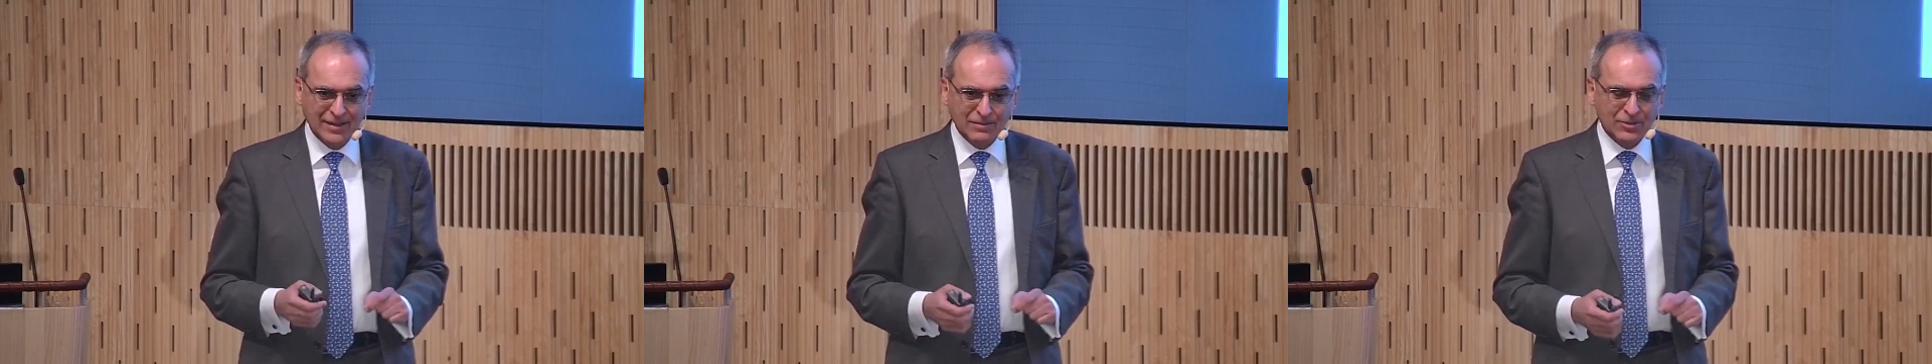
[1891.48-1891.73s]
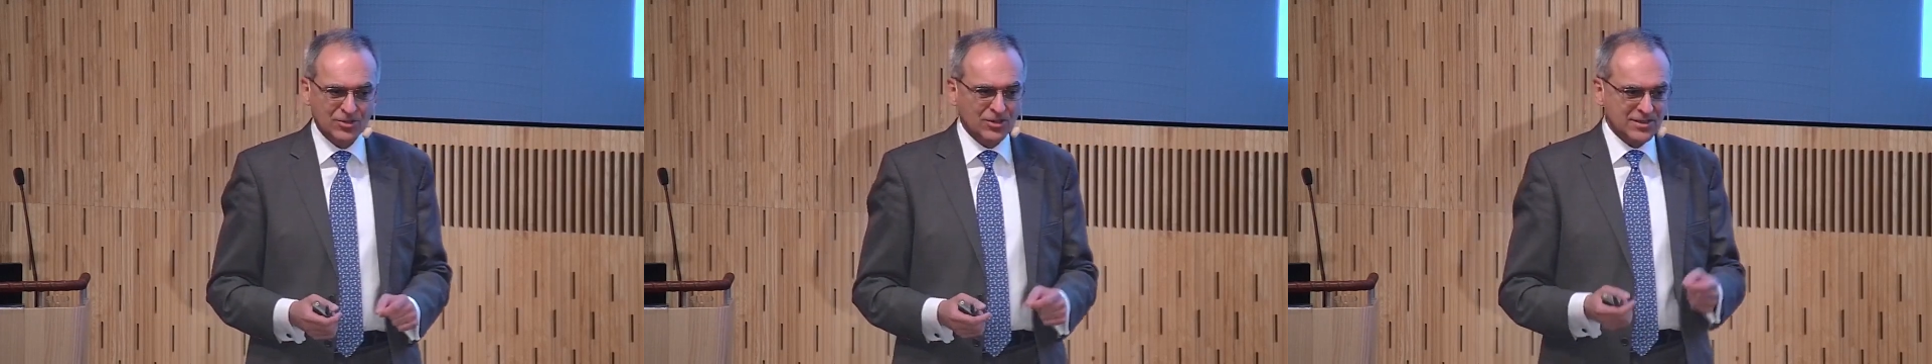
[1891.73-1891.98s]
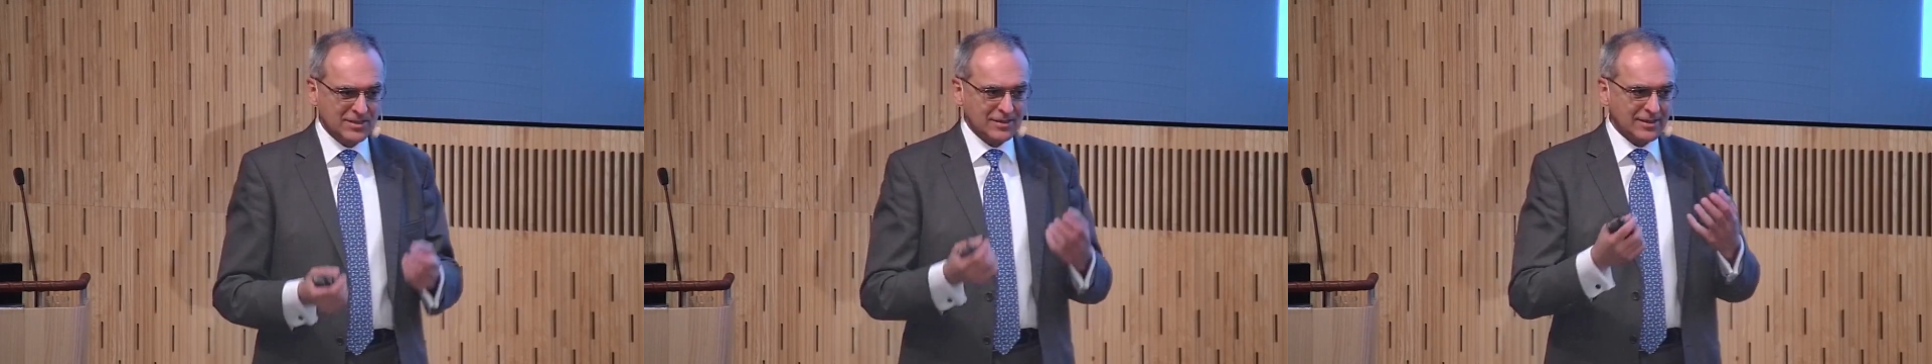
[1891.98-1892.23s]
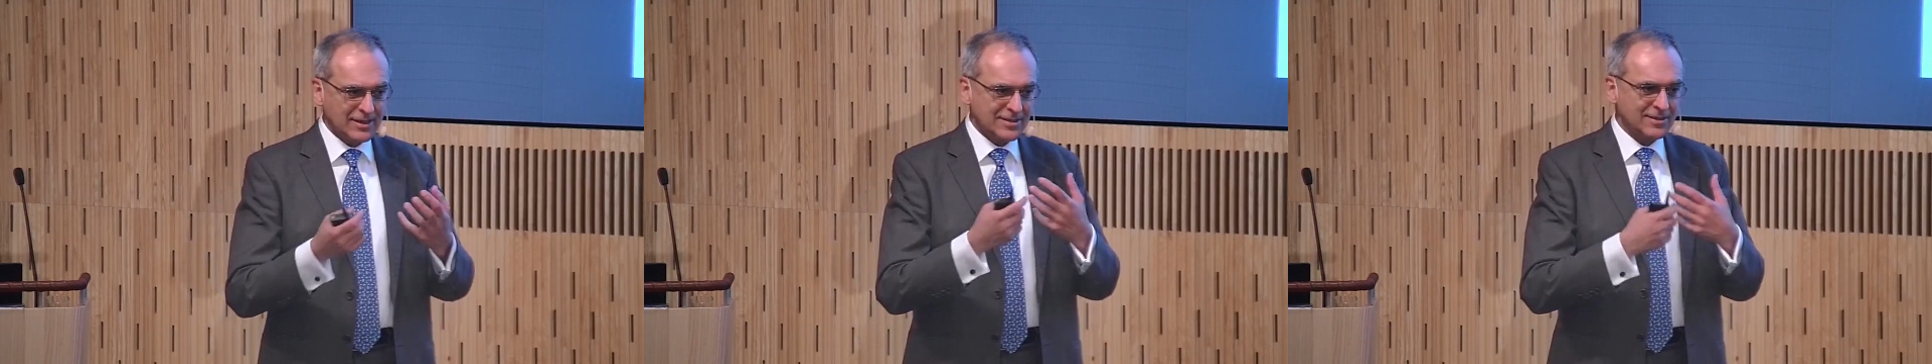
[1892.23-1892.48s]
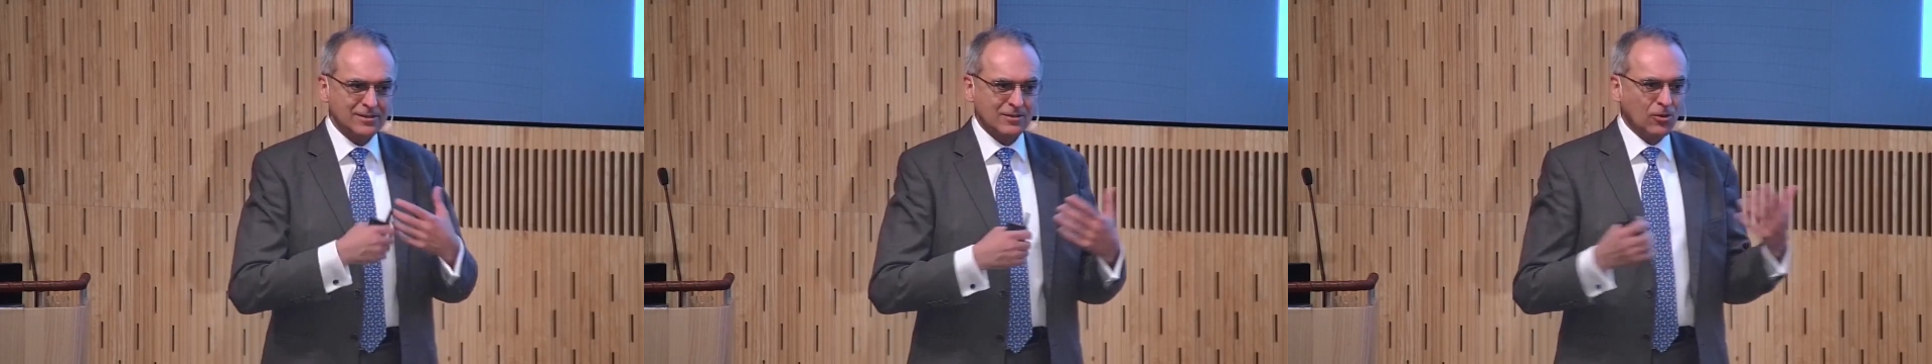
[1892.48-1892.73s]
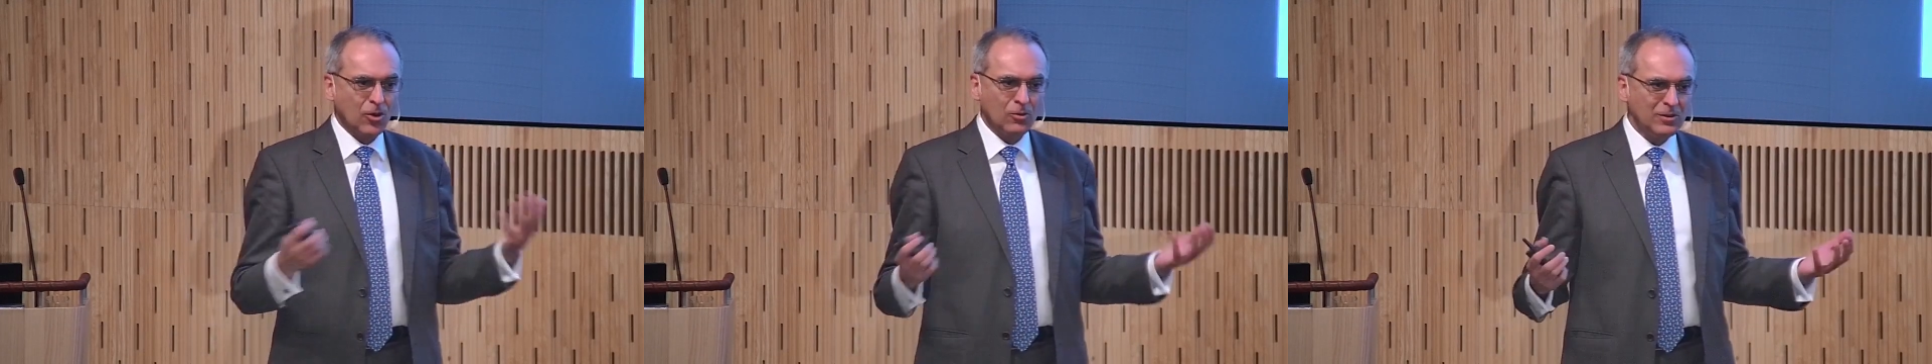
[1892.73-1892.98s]
Because it
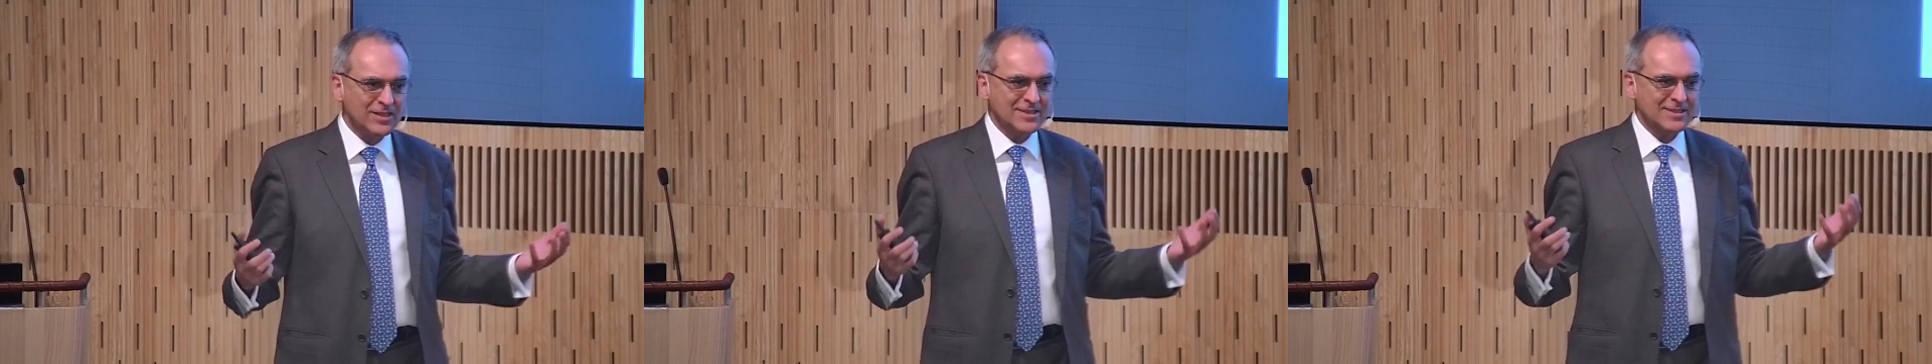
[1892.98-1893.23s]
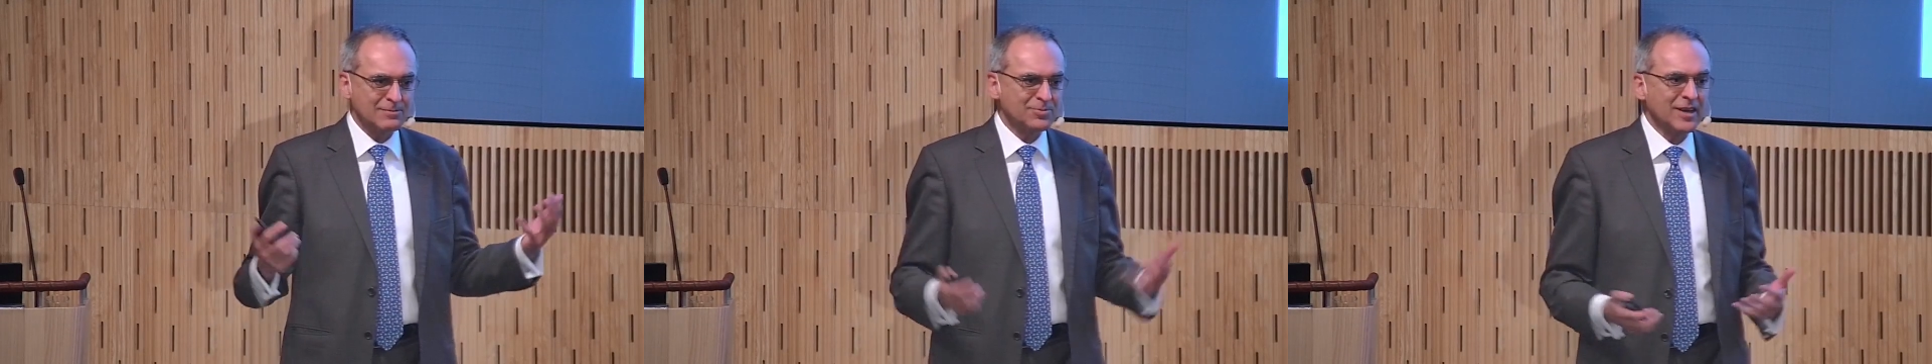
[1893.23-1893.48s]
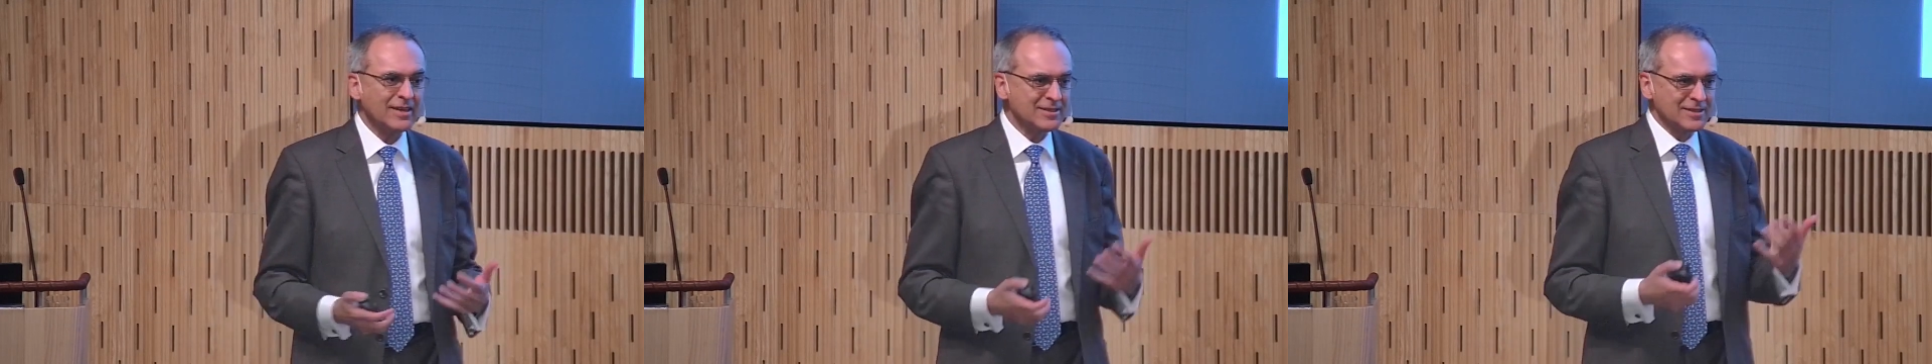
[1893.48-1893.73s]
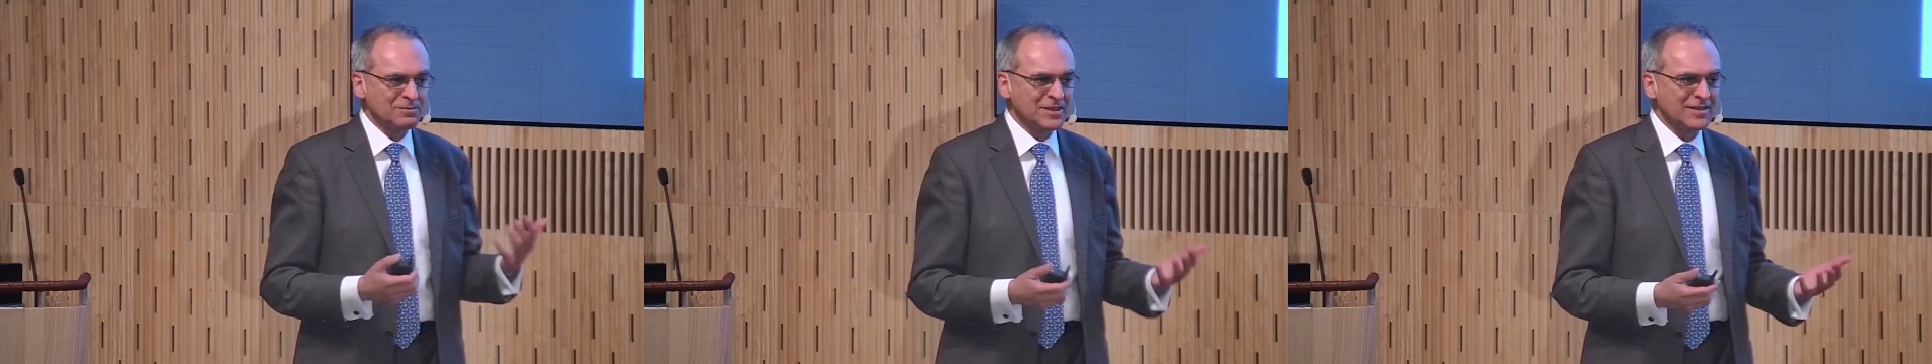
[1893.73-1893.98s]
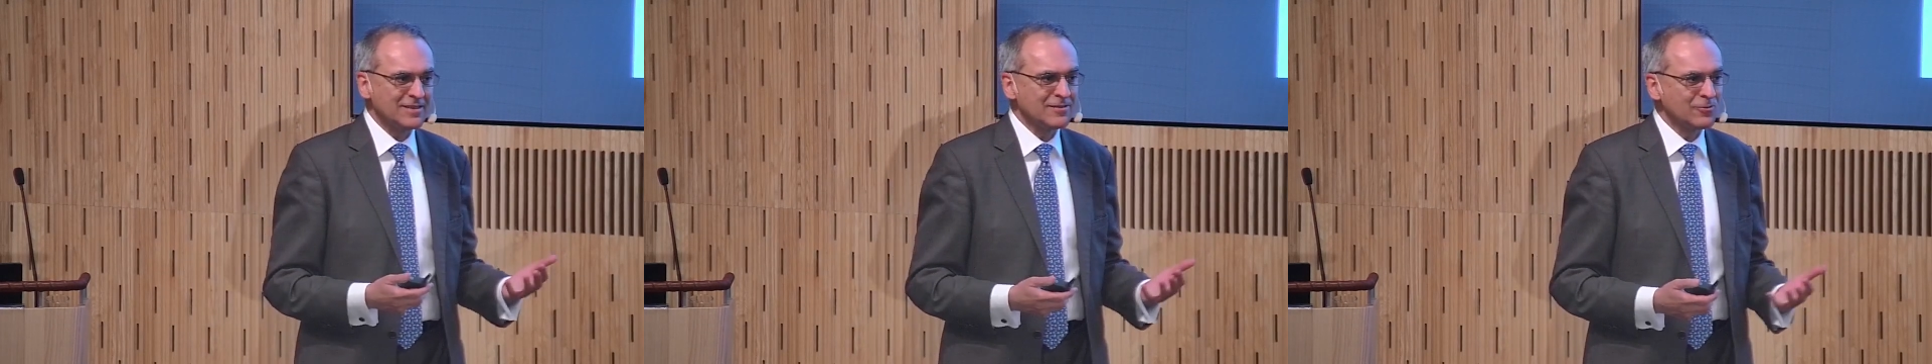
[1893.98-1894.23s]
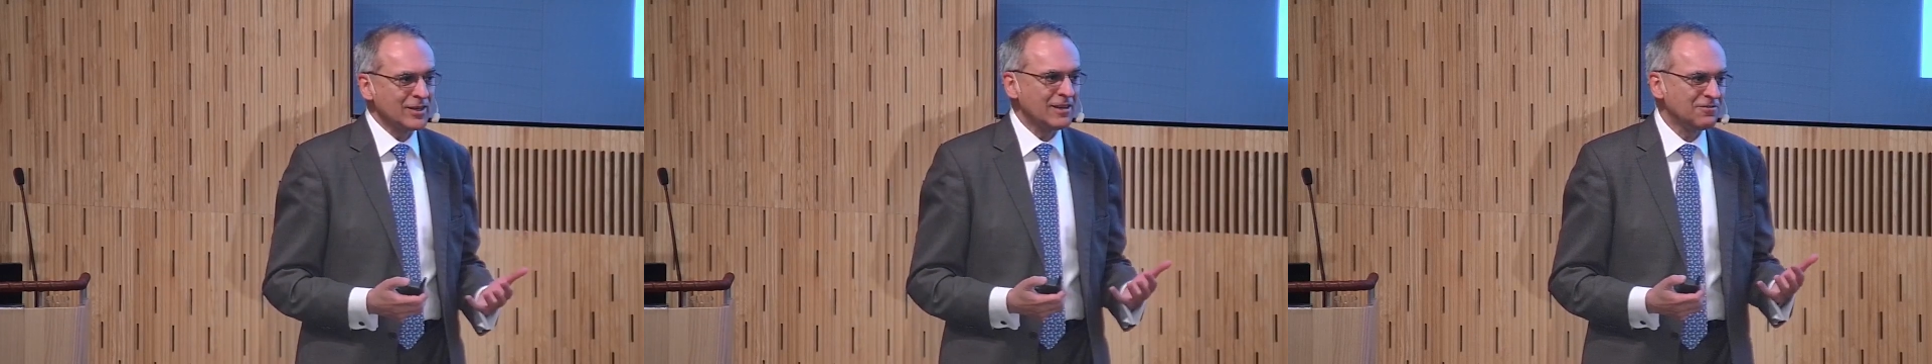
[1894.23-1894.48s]
always surprises me
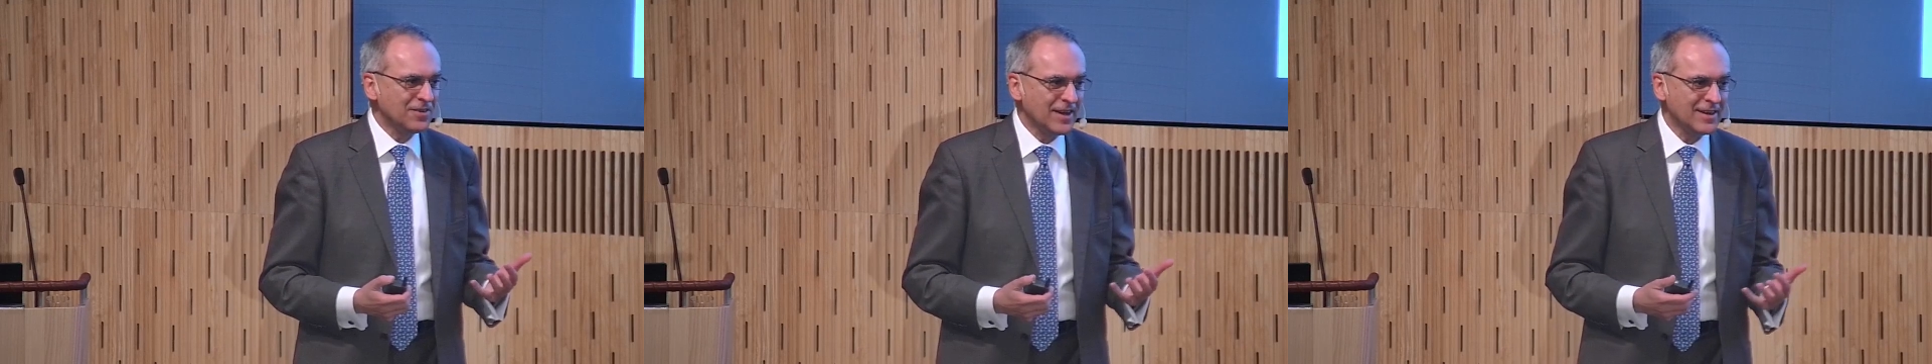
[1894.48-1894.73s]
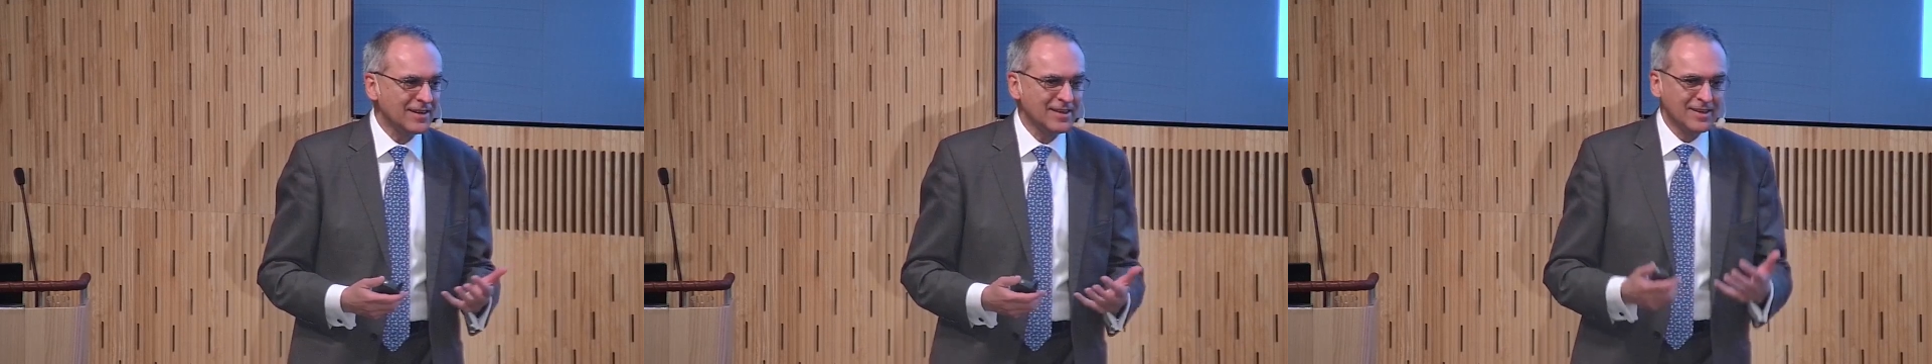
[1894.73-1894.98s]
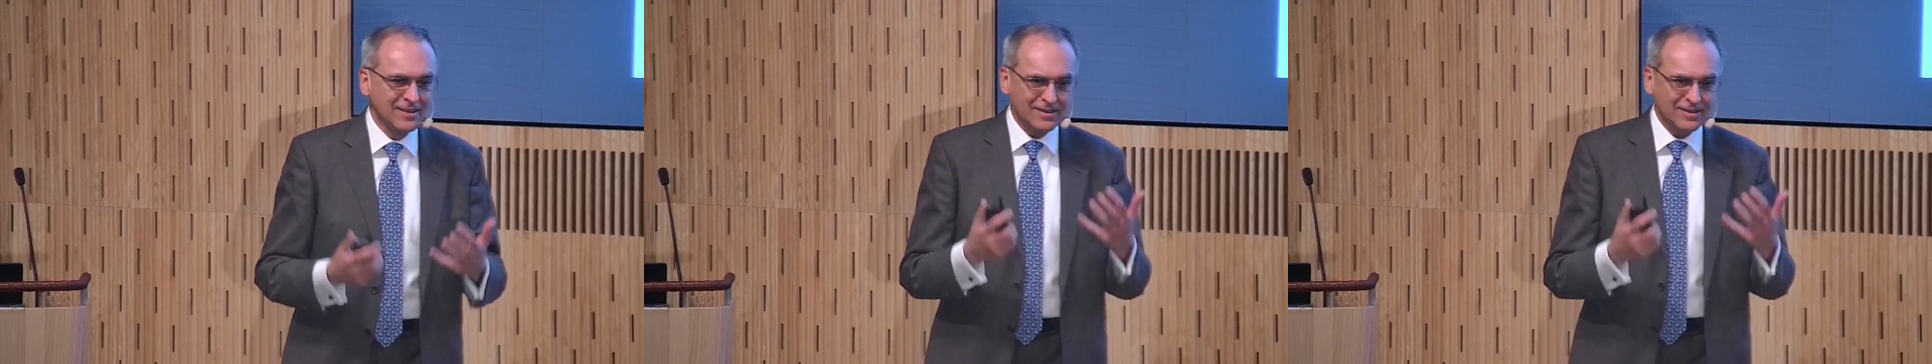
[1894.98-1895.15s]
when I find